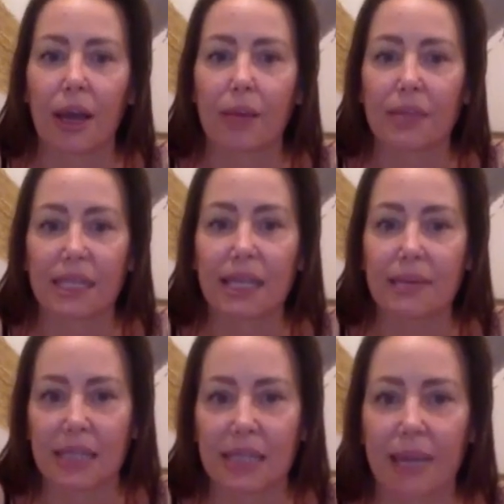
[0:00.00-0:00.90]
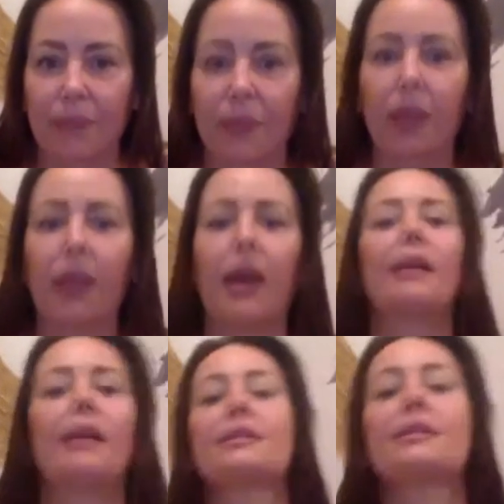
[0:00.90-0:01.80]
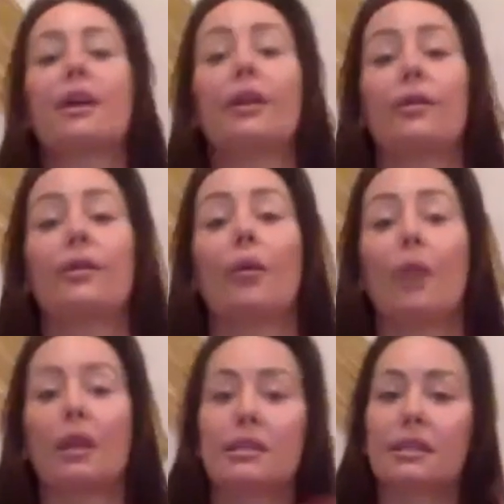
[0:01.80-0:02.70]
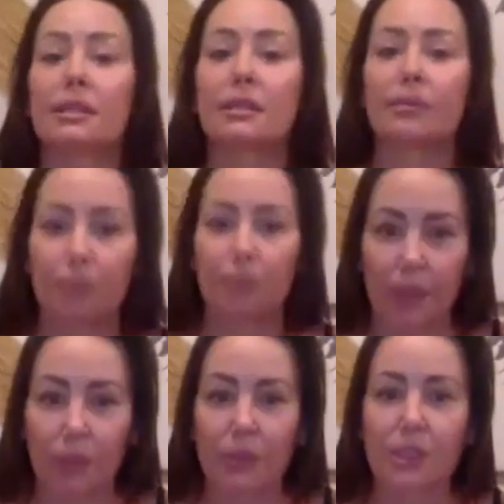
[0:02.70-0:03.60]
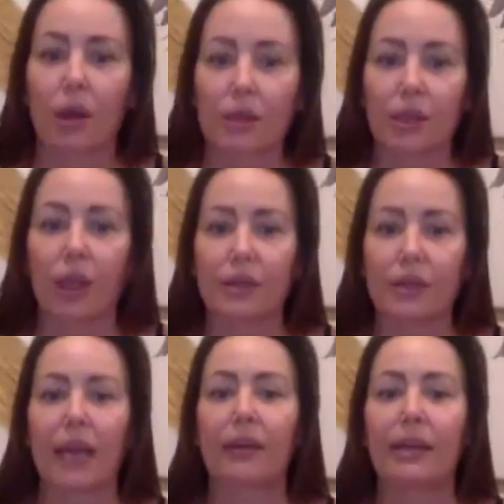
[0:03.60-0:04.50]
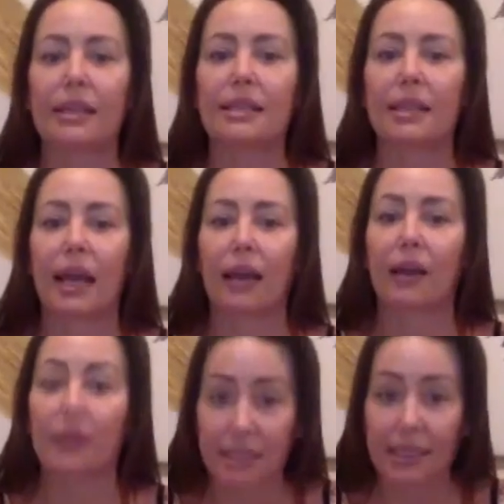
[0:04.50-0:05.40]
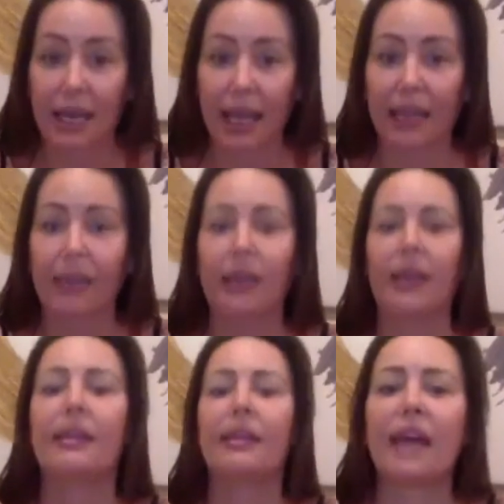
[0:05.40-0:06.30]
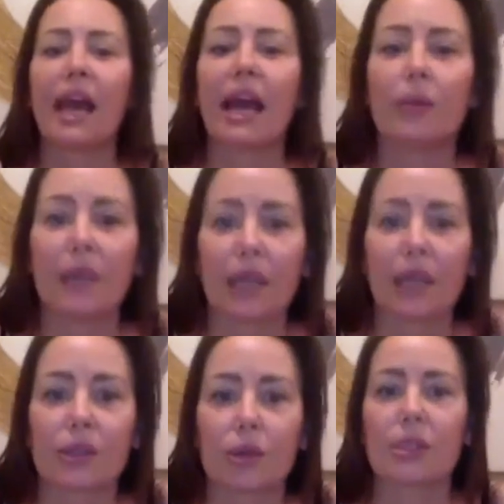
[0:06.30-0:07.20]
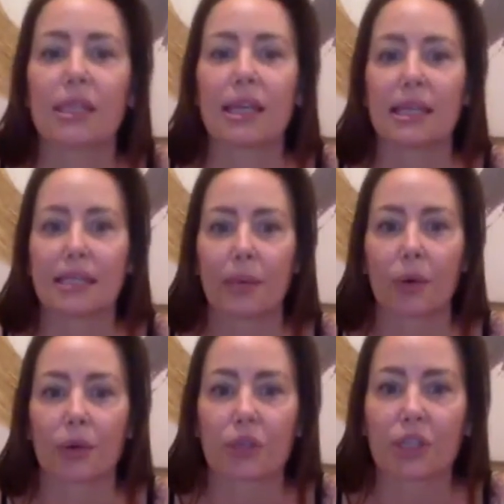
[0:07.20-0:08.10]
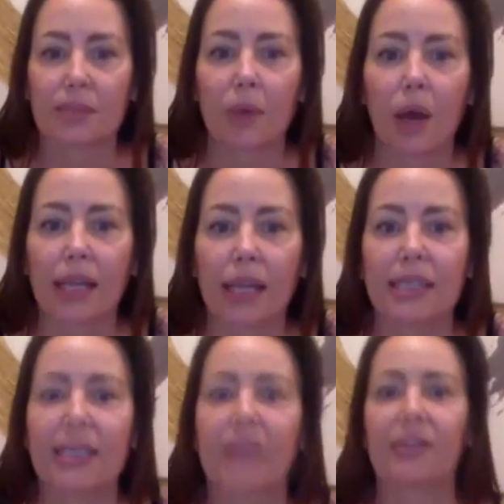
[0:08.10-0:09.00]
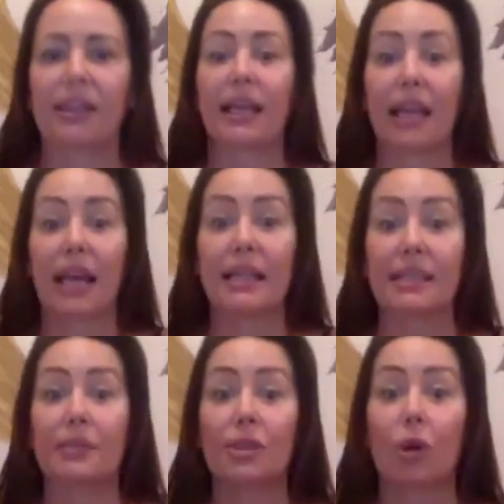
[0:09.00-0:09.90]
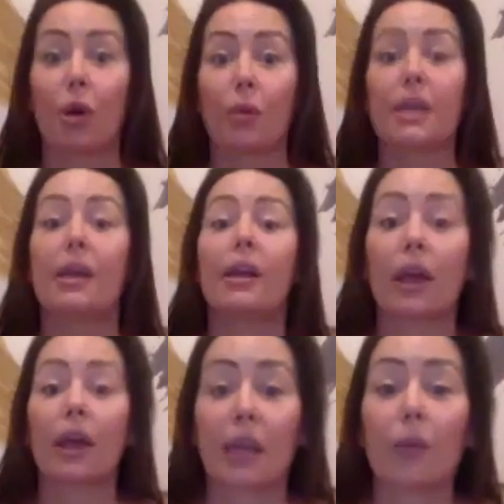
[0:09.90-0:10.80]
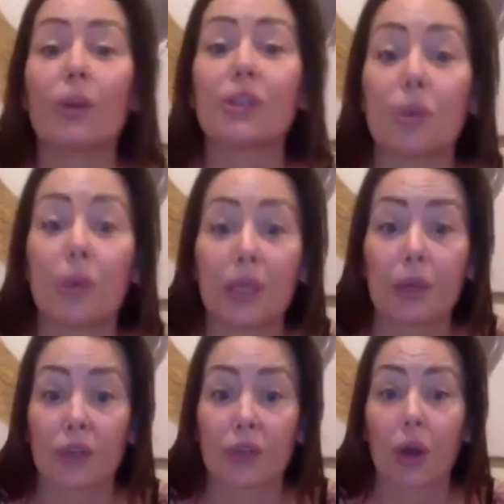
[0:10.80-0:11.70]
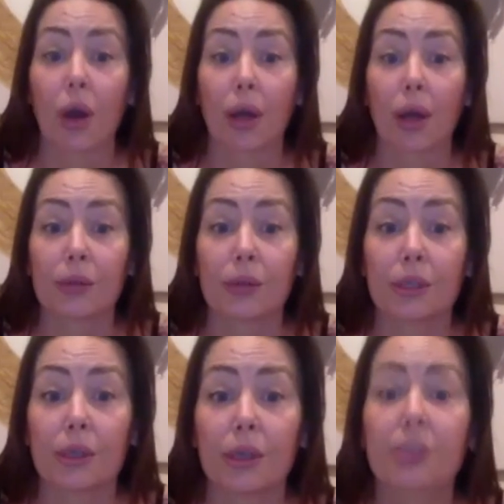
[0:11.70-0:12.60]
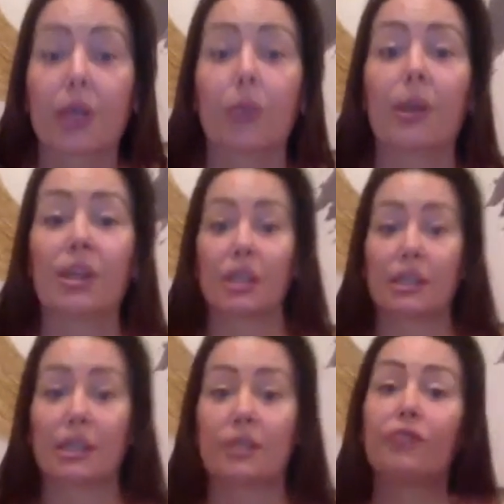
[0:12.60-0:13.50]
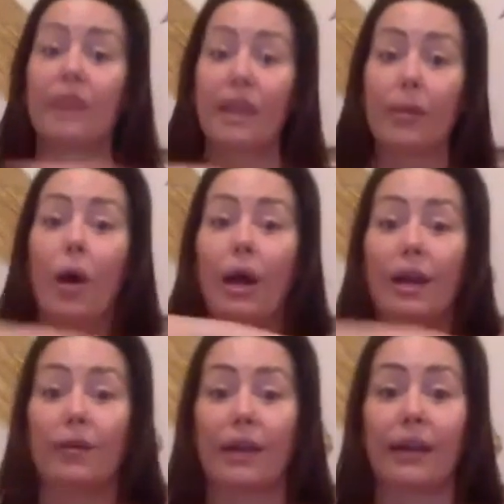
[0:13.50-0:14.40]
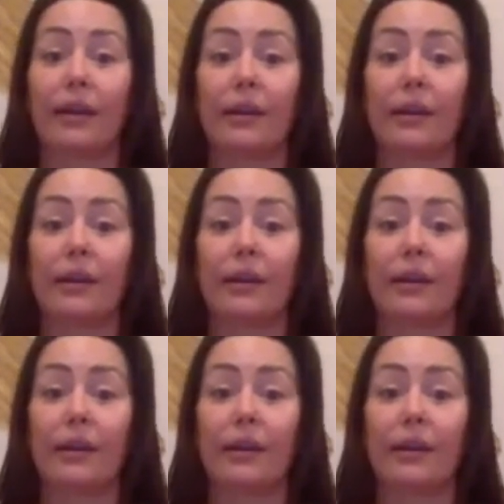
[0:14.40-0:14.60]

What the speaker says: sleep state. And so once people start to go down into that state, then we can talk to their subconscious mind, and everything gets absorbed like it would do when you're a child. So we're just rewiring,